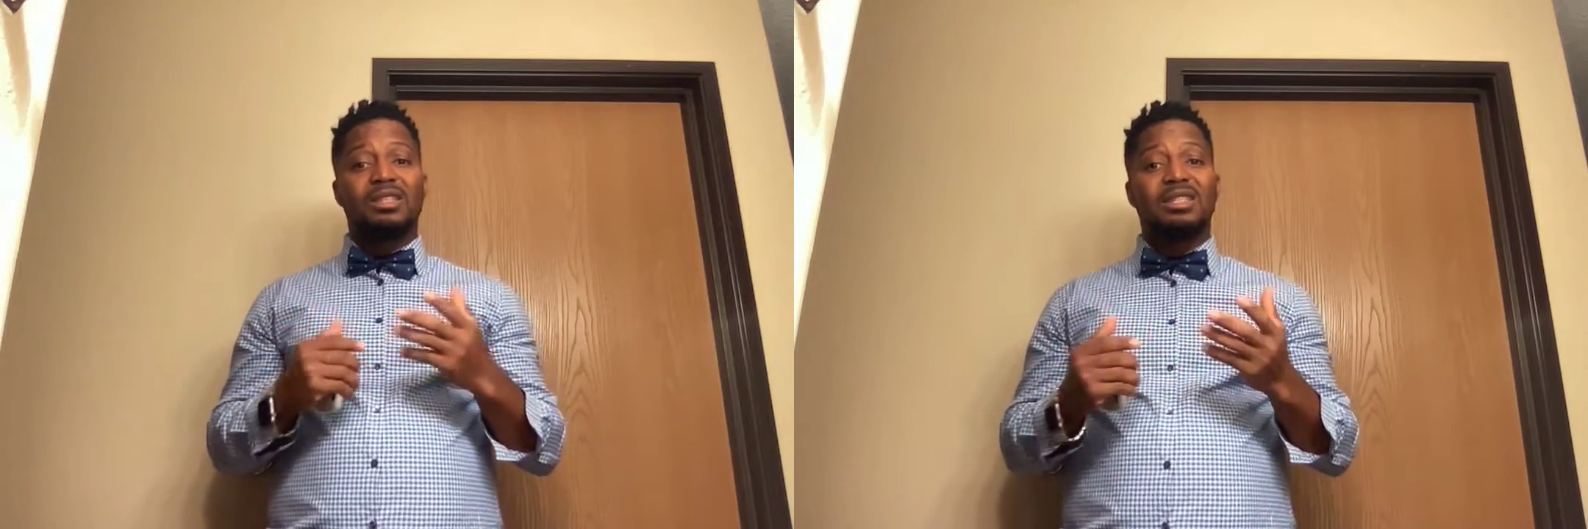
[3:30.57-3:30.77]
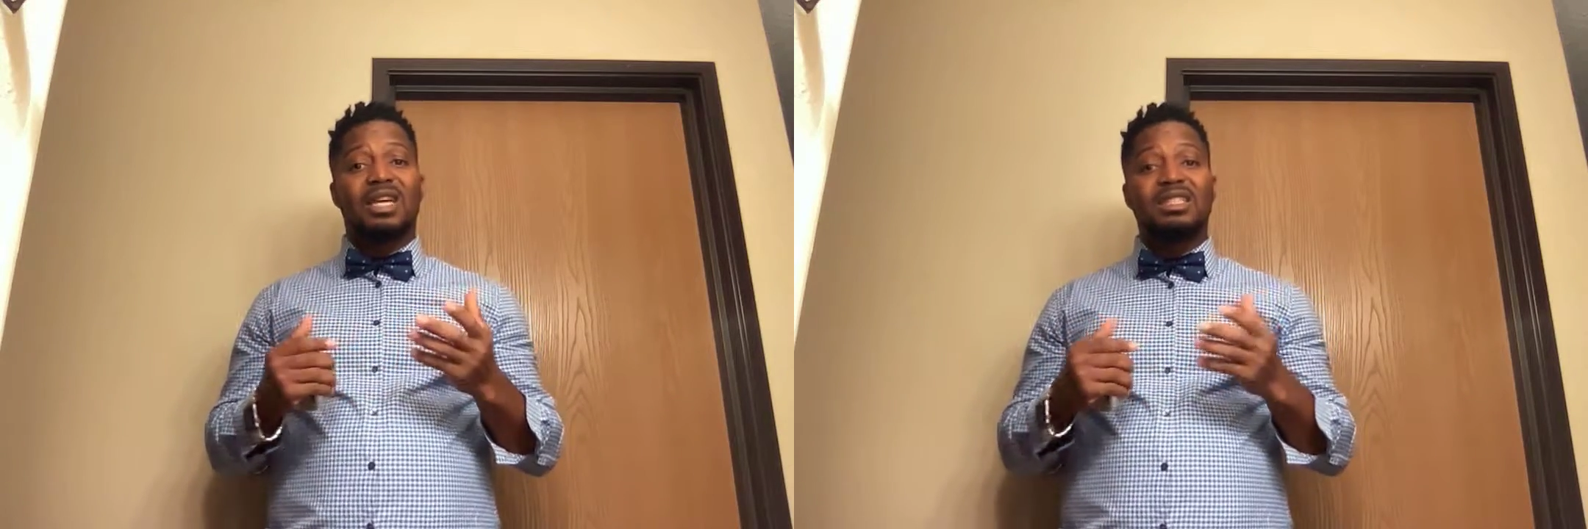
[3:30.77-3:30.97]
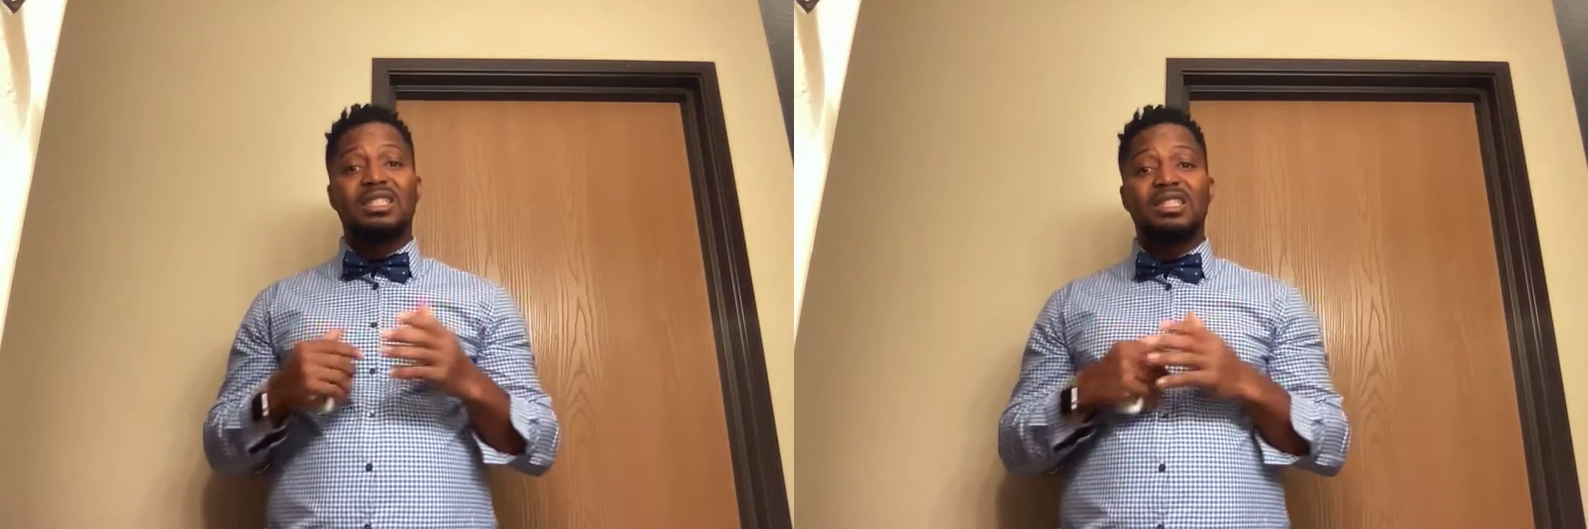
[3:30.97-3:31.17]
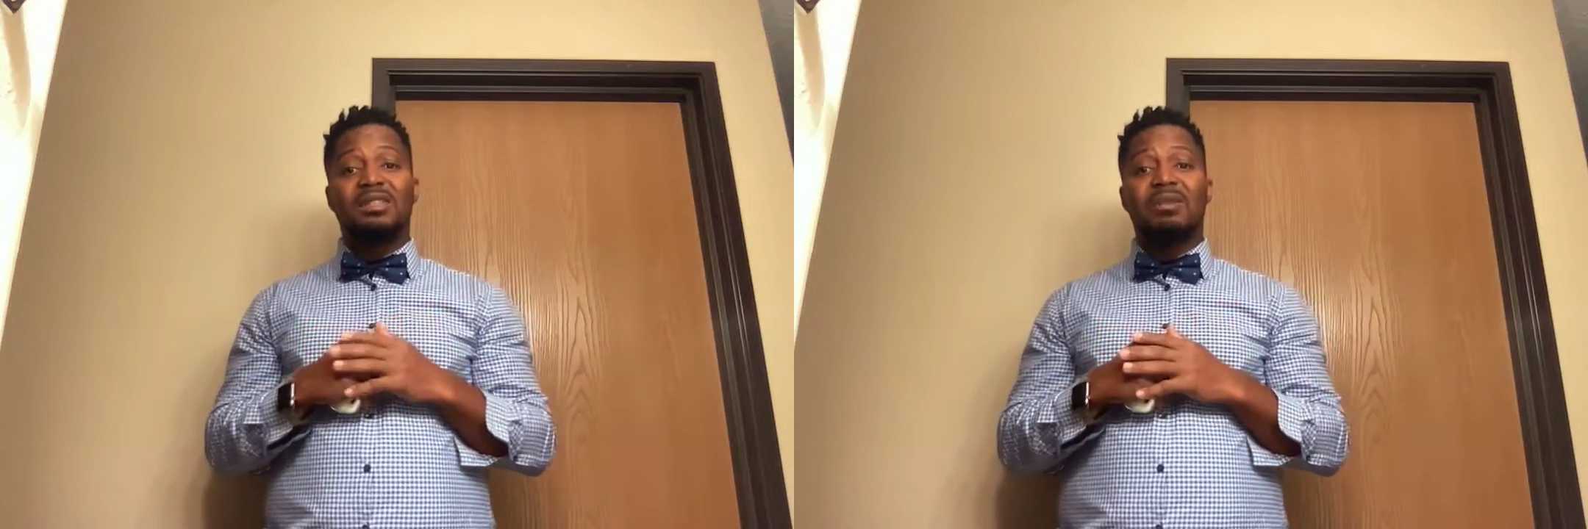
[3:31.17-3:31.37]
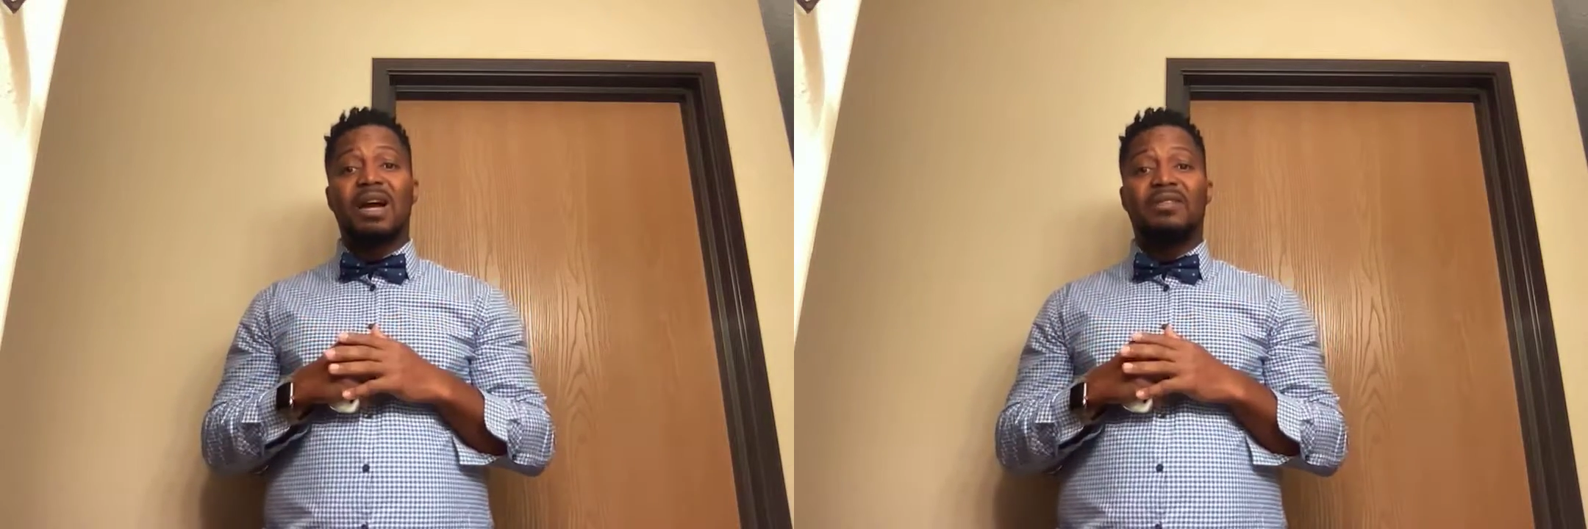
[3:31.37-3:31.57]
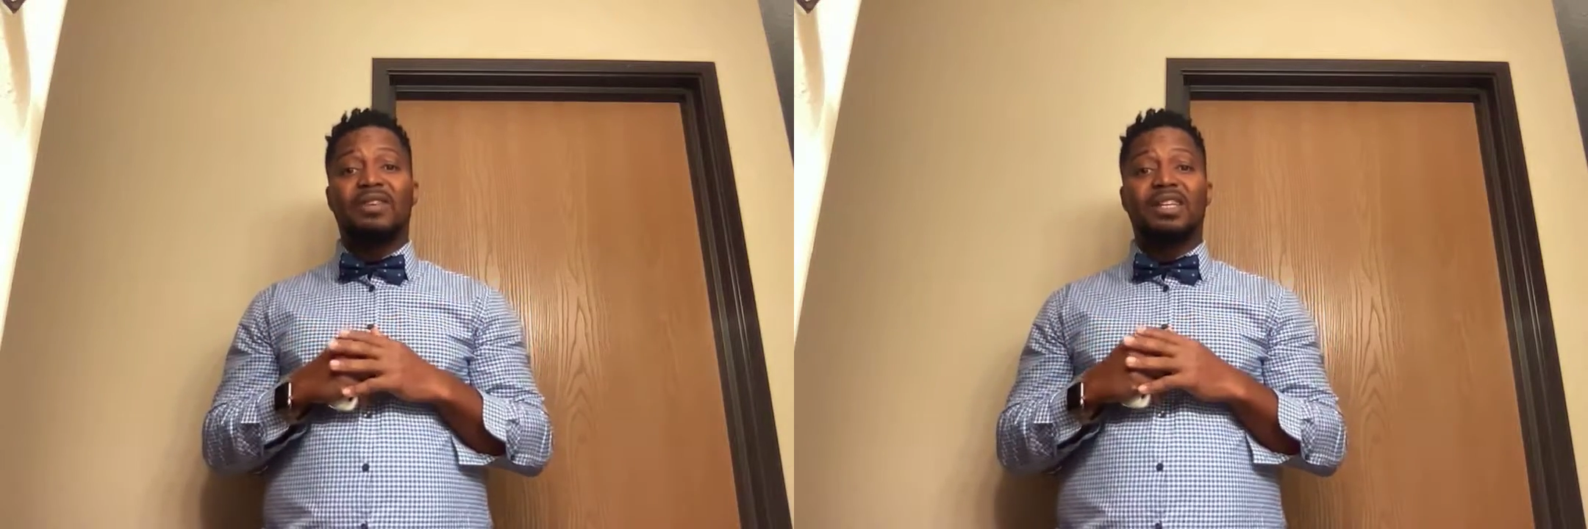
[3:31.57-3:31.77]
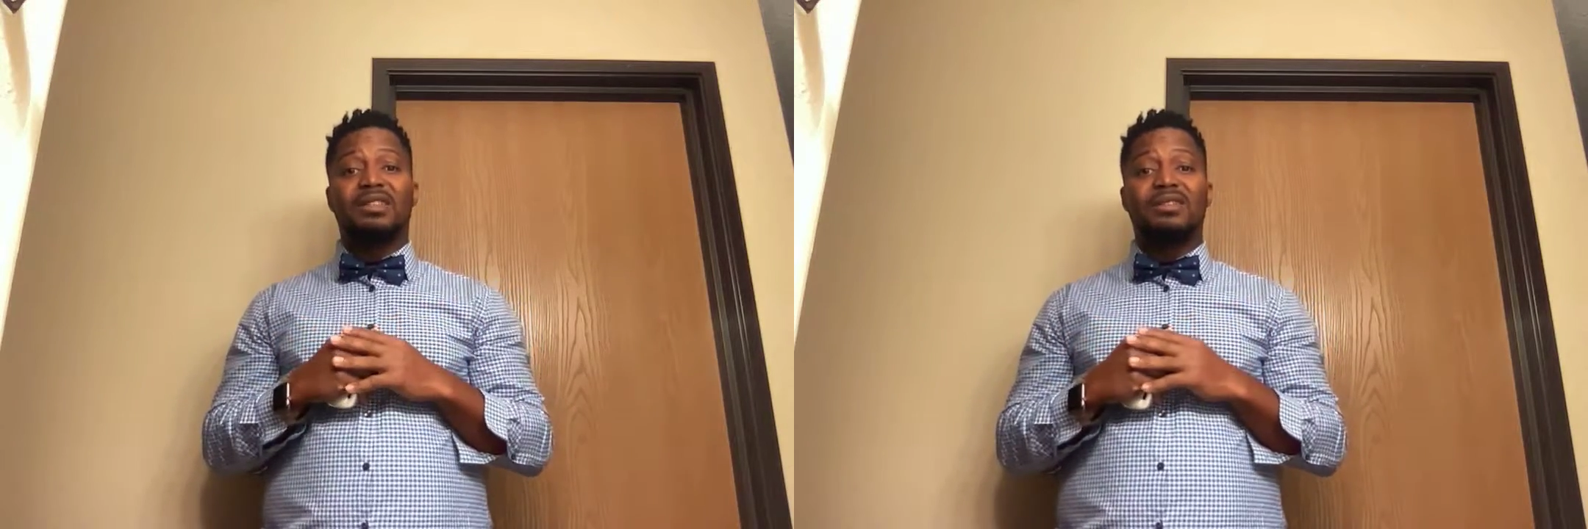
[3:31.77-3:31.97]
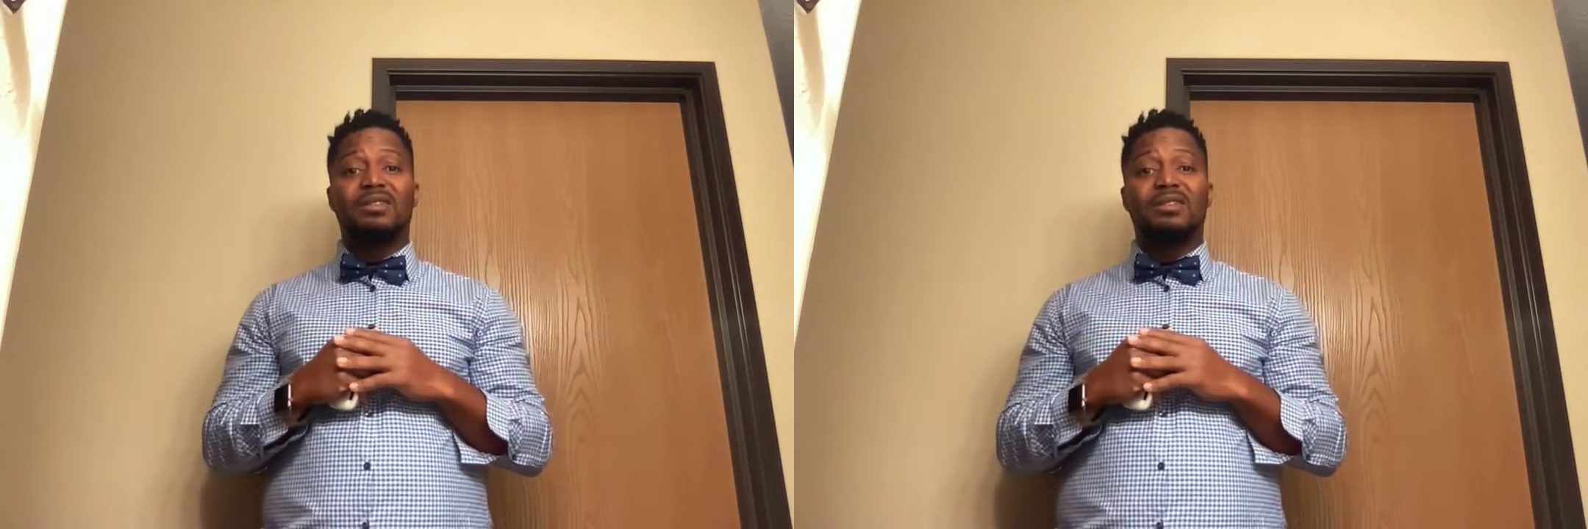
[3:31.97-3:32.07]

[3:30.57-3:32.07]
not easy, my friend,